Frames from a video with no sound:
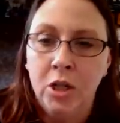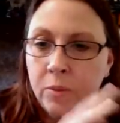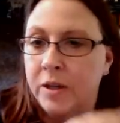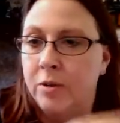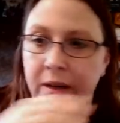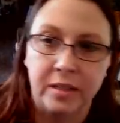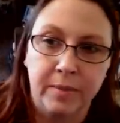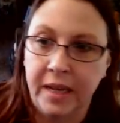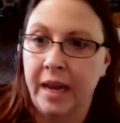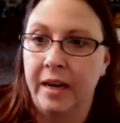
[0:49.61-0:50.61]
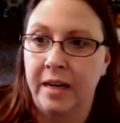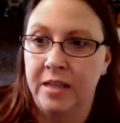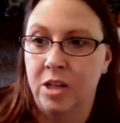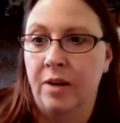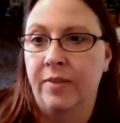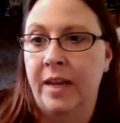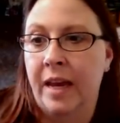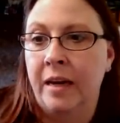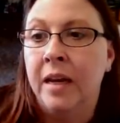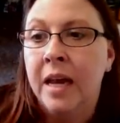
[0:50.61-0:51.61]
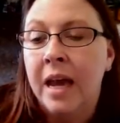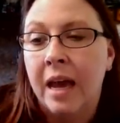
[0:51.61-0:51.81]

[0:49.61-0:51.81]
you redirect him again and he's off again?